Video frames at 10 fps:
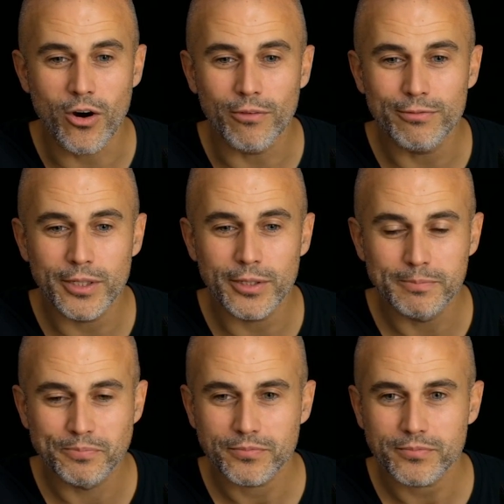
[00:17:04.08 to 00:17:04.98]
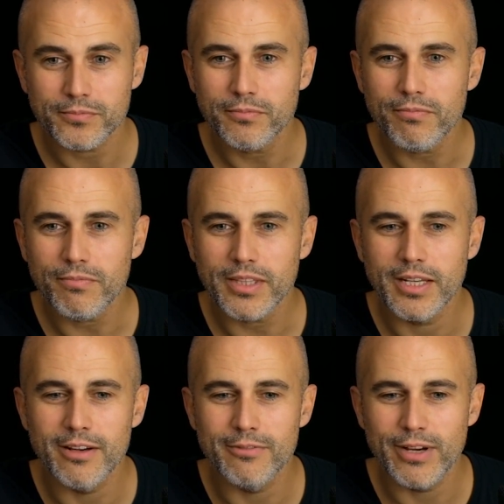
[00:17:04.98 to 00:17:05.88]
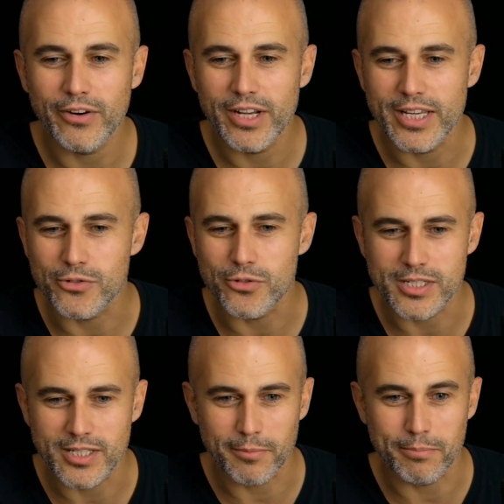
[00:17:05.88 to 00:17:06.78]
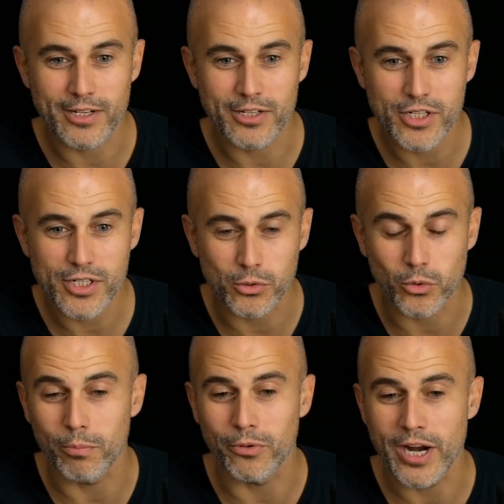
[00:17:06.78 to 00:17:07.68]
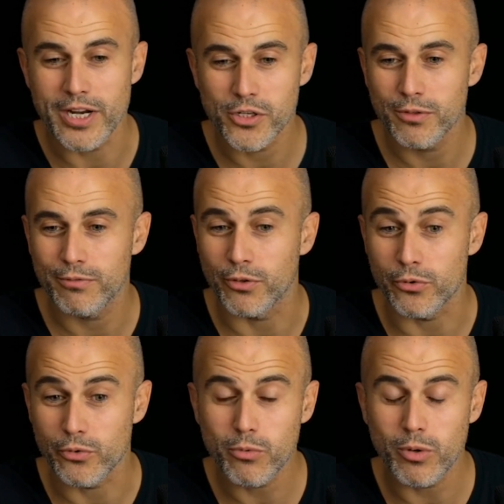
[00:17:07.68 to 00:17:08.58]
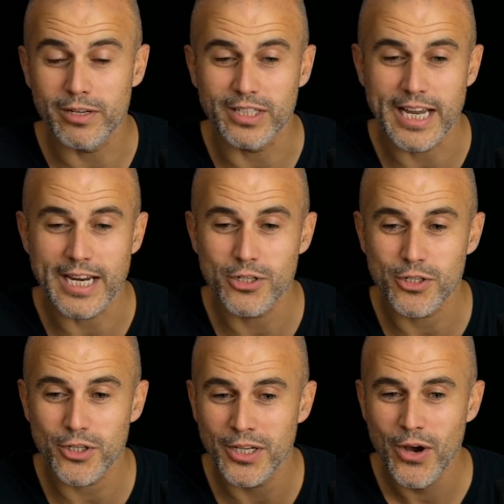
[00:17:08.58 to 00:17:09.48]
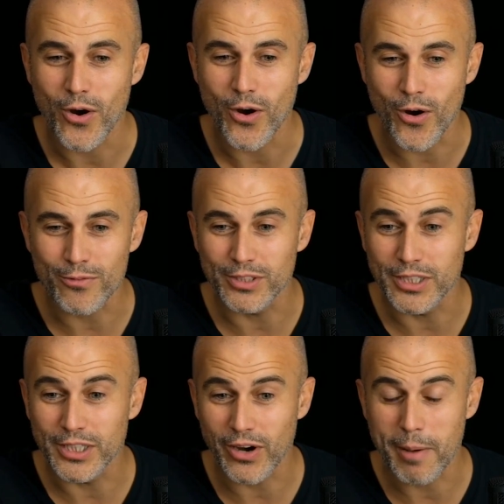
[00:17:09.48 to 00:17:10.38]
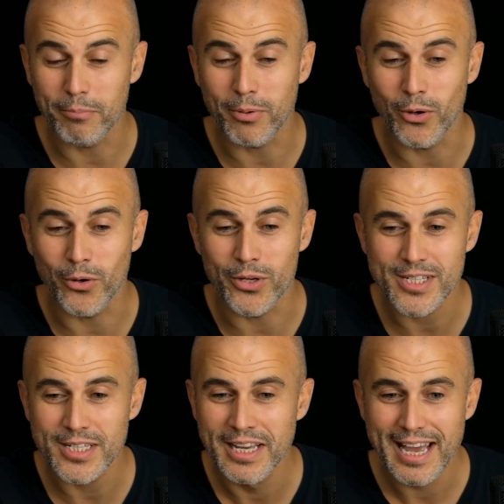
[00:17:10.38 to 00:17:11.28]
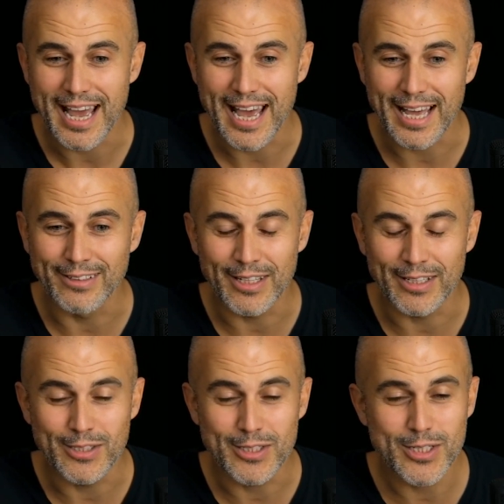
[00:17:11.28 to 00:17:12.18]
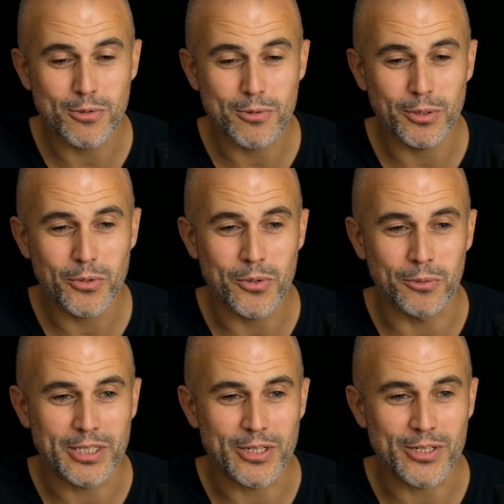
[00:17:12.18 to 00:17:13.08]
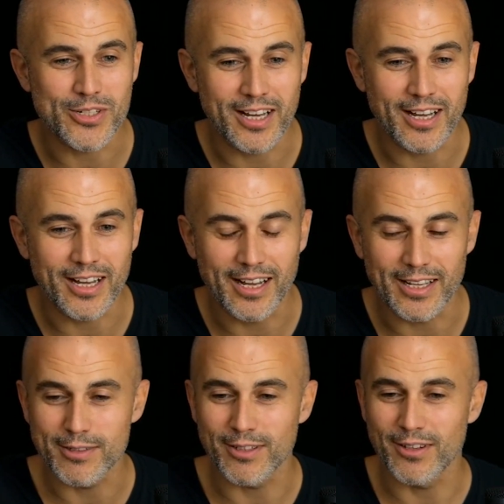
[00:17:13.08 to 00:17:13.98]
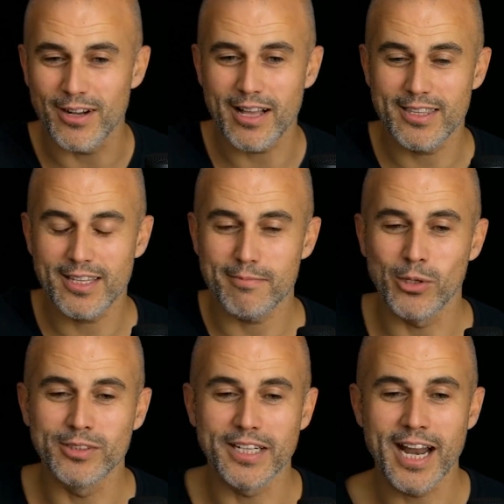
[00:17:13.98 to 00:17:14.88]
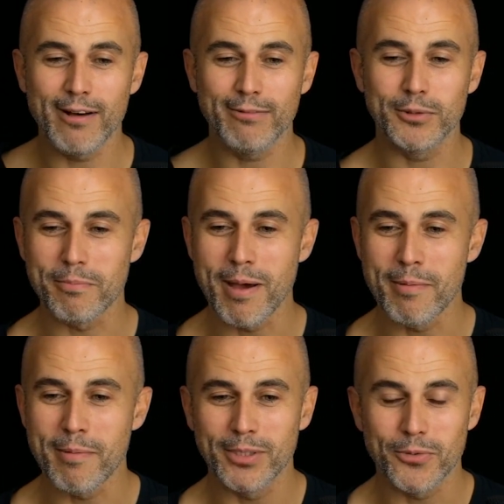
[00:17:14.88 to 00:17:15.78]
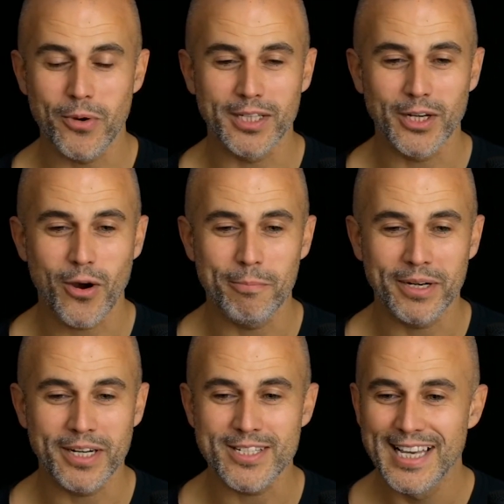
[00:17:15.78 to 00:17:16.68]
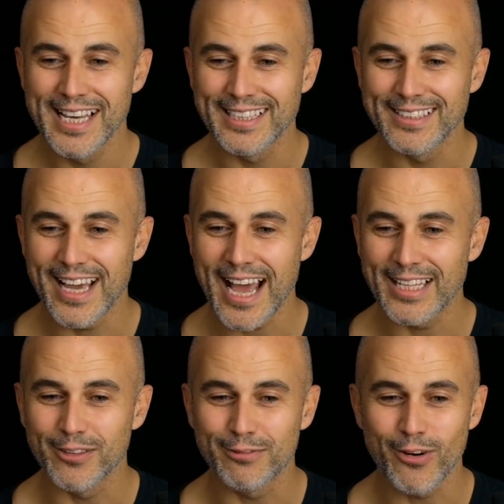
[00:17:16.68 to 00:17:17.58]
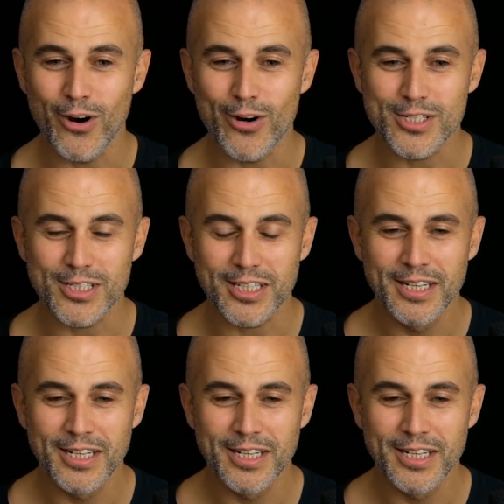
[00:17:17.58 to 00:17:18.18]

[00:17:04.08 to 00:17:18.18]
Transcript: offer very interesting packages to corporation for requalification of their employees. And this is super cool because, I think I'm old enough to remember when in companies, they had the first,